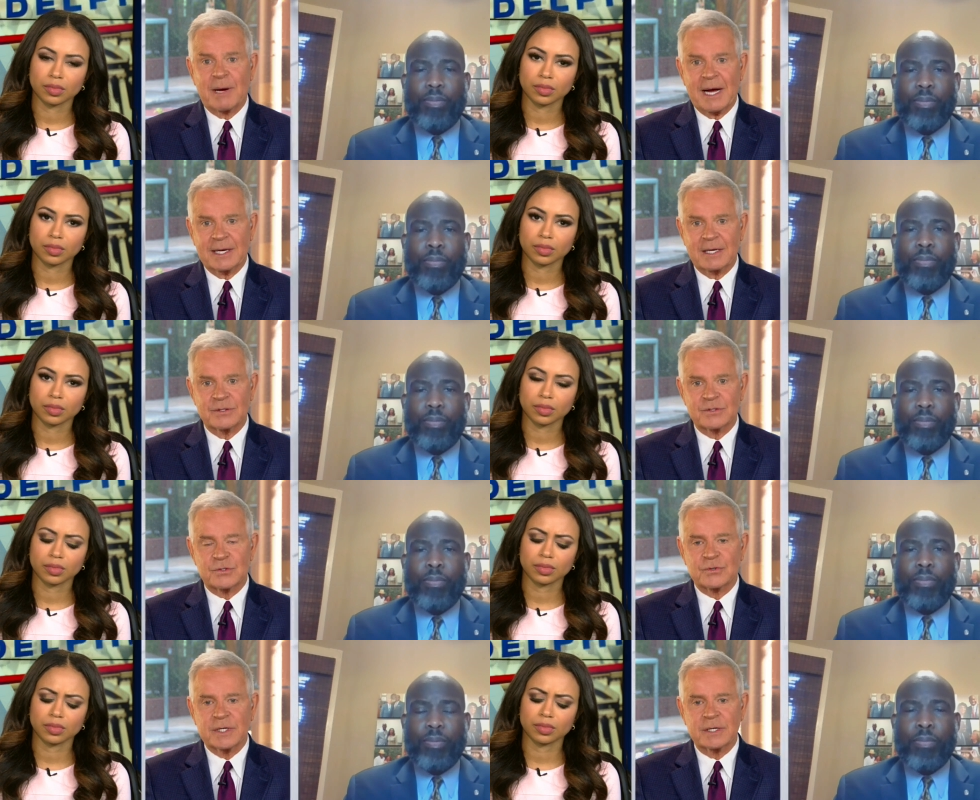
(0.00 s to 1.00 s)
Speaker 1: body on the
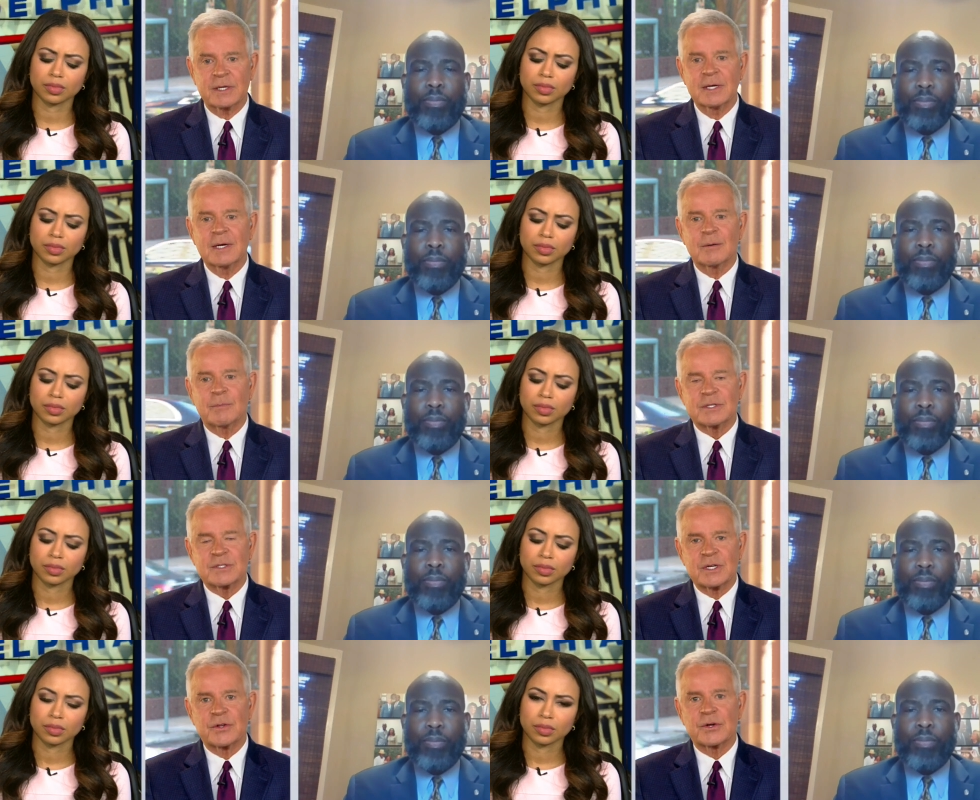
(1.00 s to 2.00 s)
street, but
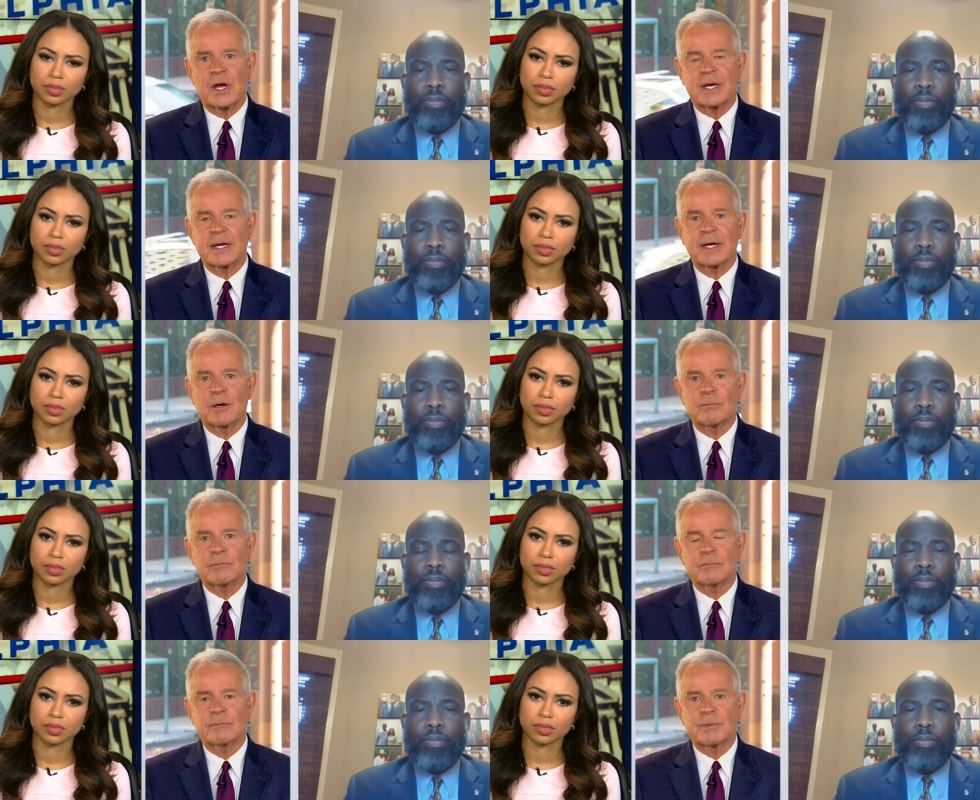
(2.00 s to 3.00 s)
still they're not going to help
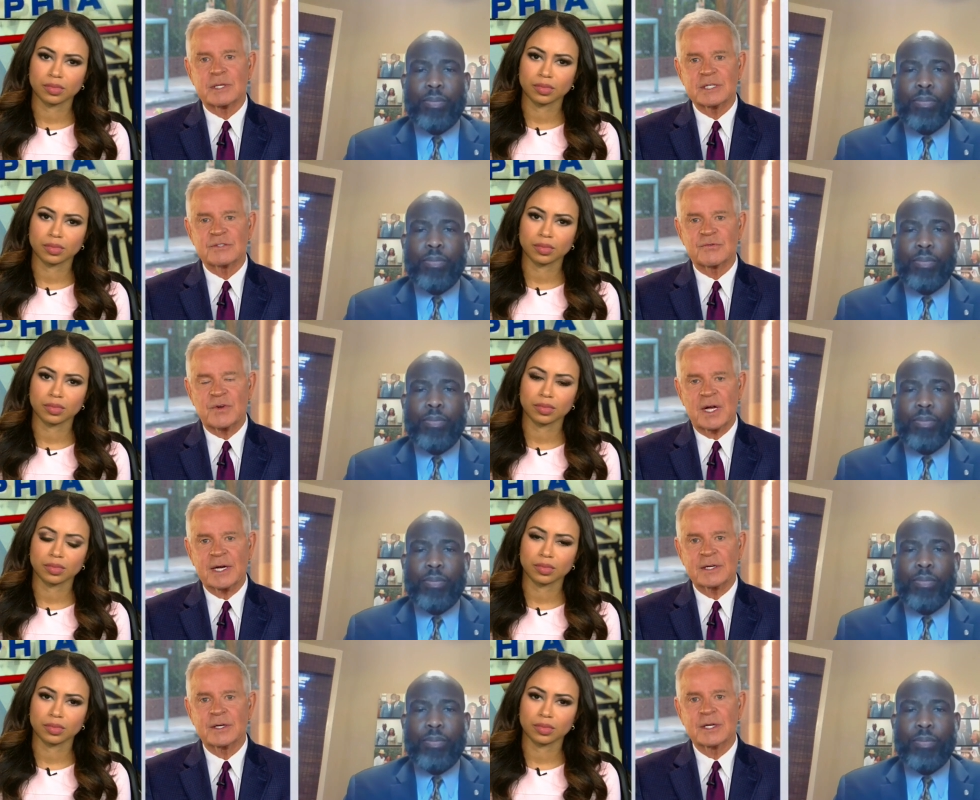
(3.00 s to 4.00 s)
police
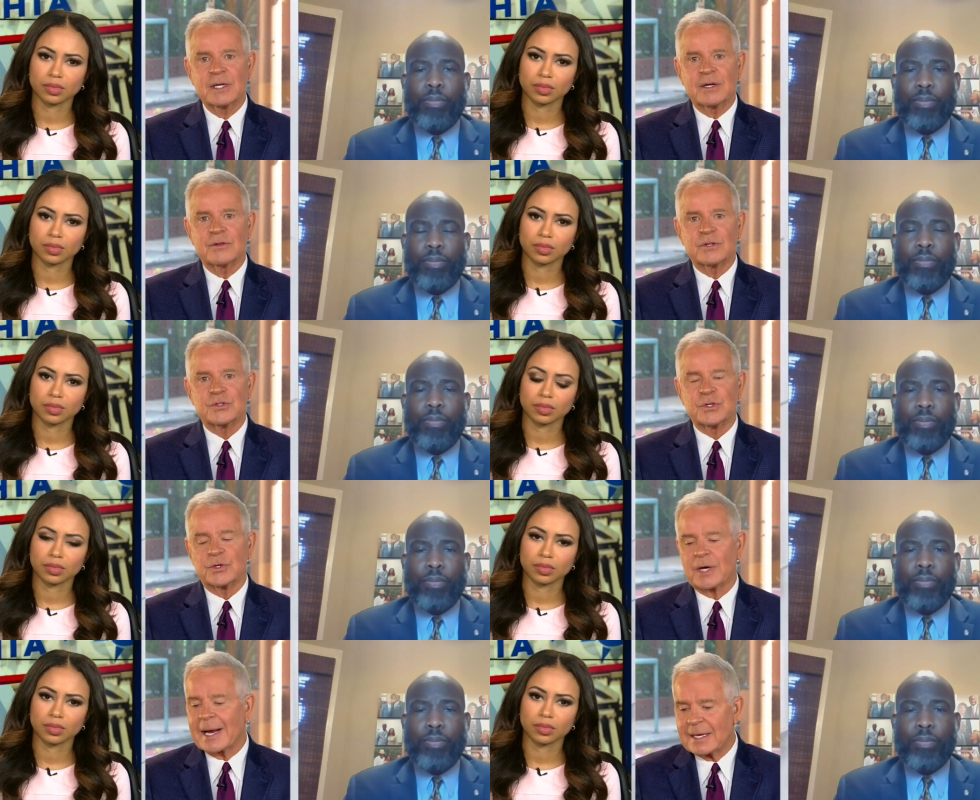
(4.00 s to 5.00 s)
find the
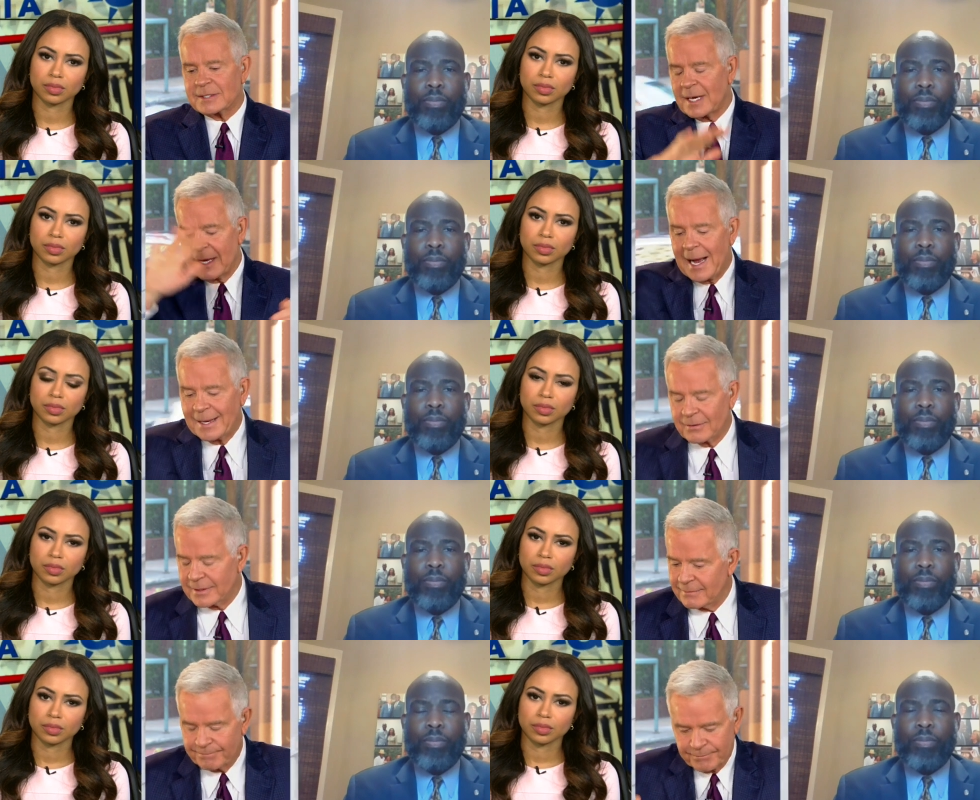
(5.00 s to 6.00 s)
shooter. I guess
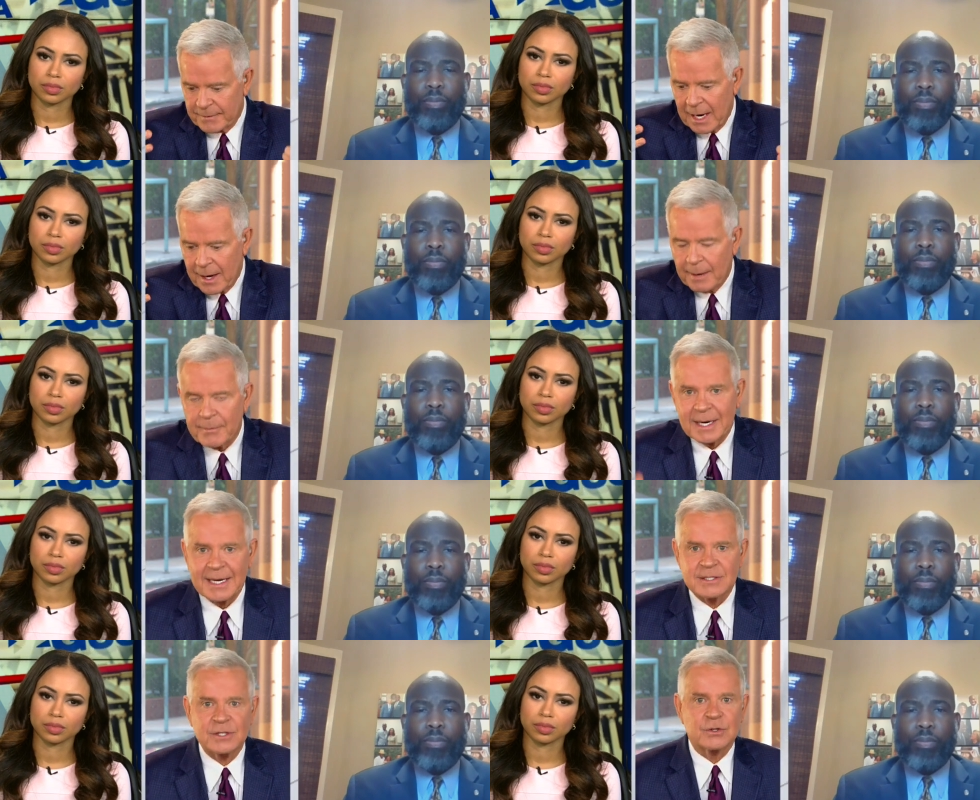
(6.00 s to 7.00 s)
I'm not
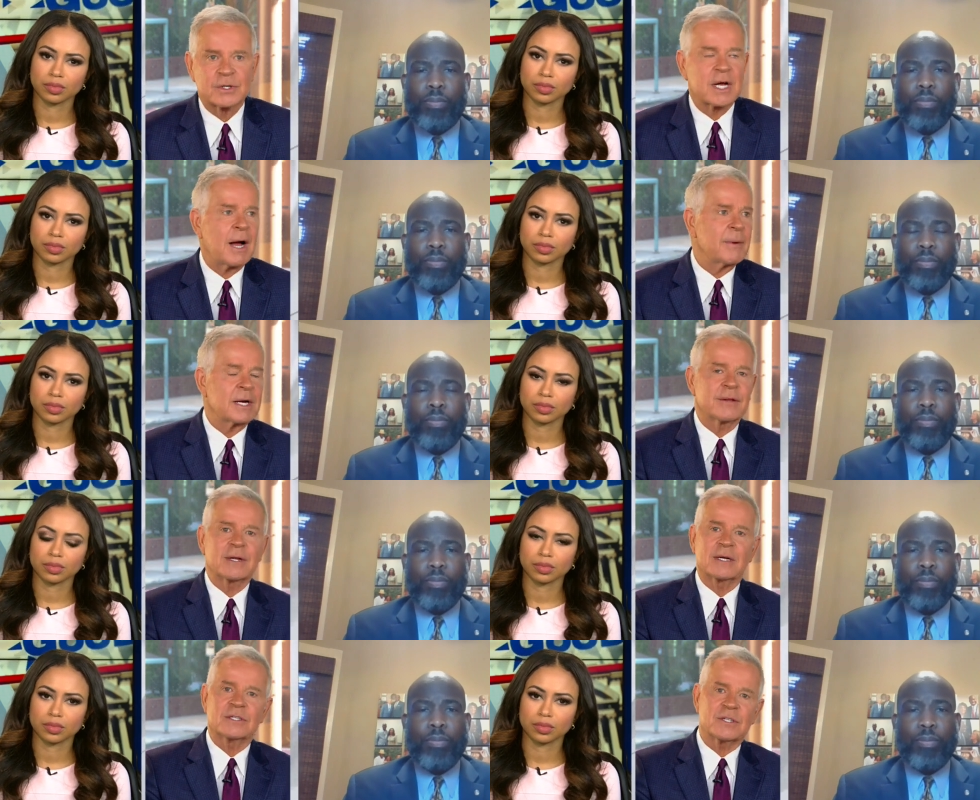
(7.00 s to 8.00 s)
asking you to comment on
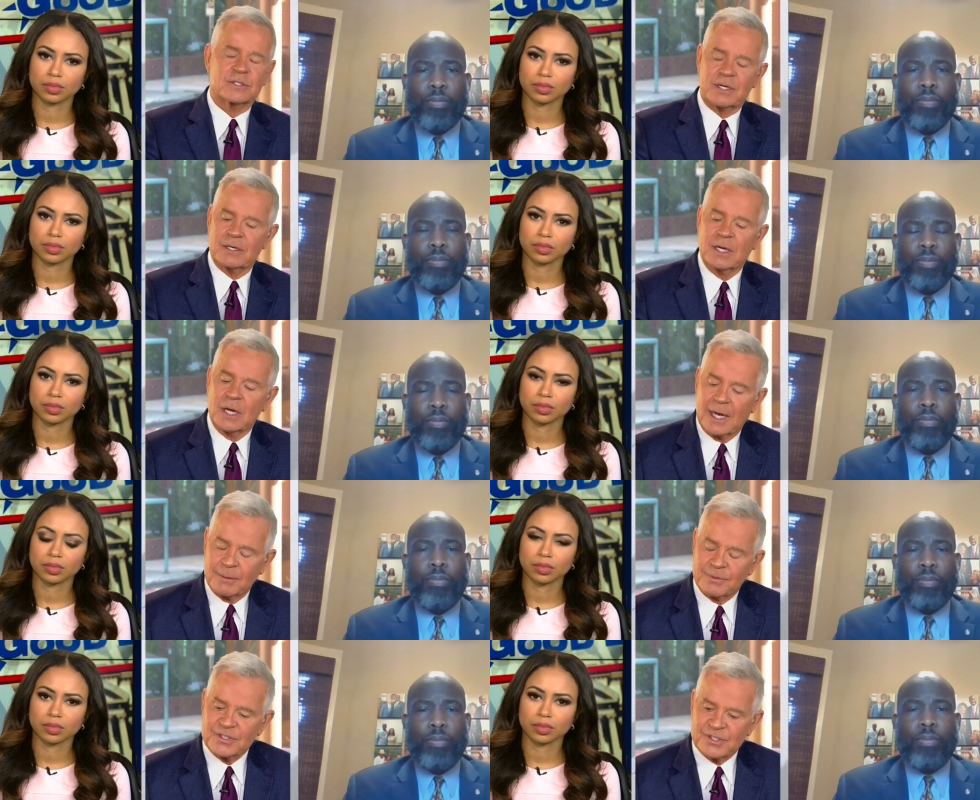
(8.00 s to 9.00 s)
that. It's just
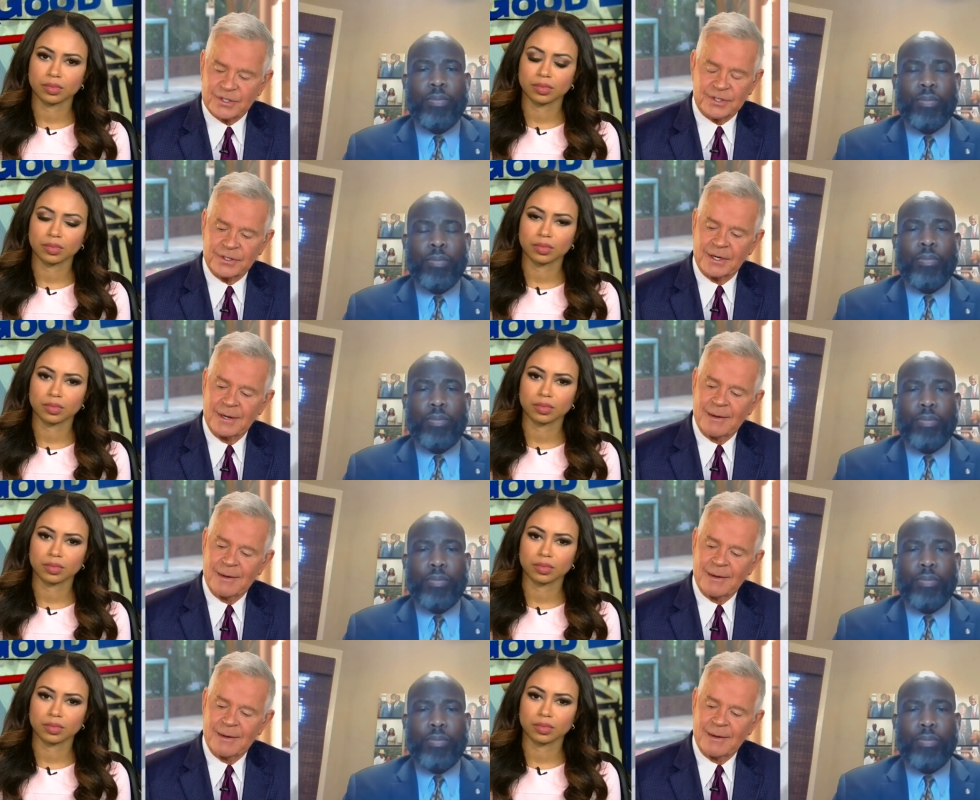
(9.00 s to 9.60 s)
absurd.